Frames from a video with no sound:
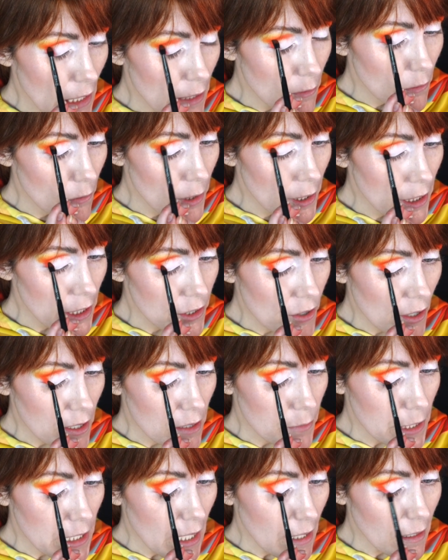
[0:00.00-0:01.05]
I really try to
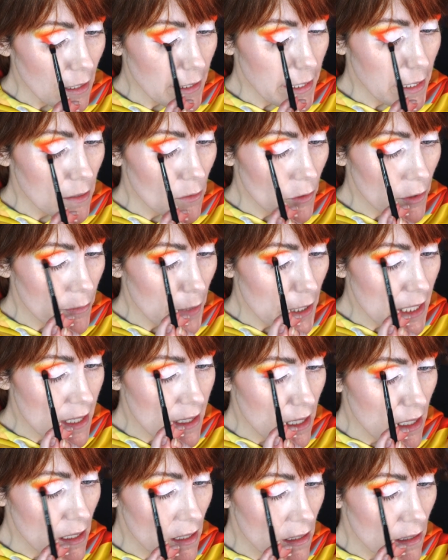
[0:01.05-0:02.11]
be delicate with my
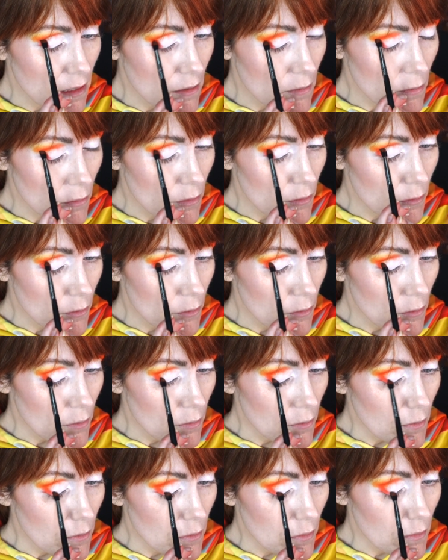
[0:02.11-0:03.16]
skin.
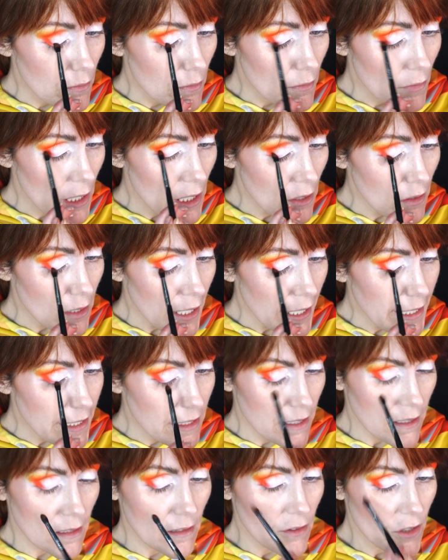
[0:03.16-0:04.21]
I don't like
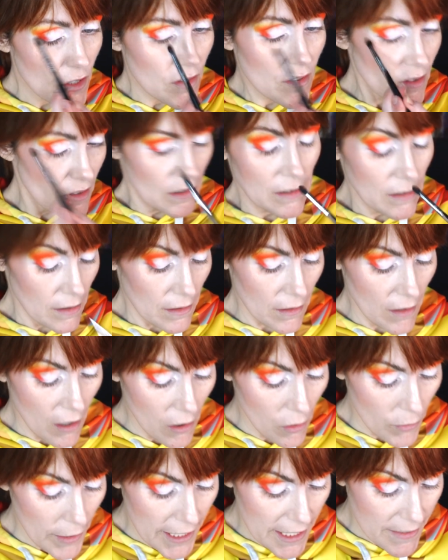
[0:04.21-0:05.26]
to just
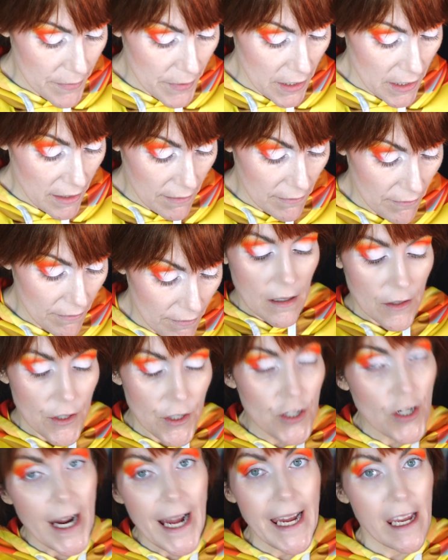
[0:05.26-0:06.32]
always be
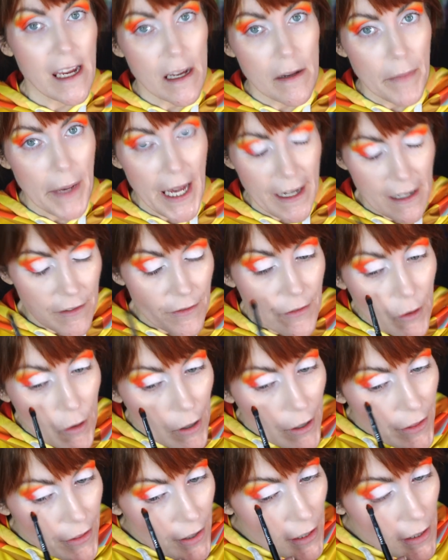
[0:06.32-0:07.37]
dragging it back and
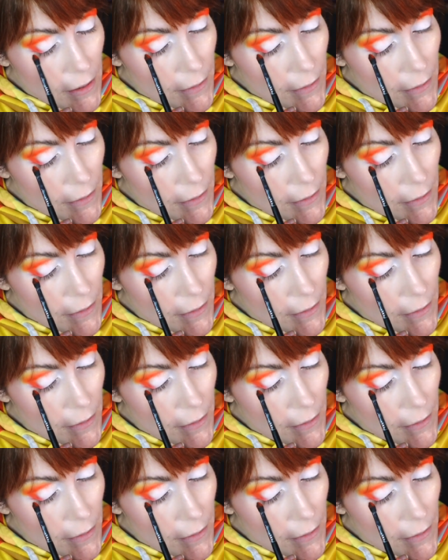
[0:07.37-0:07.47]
forth.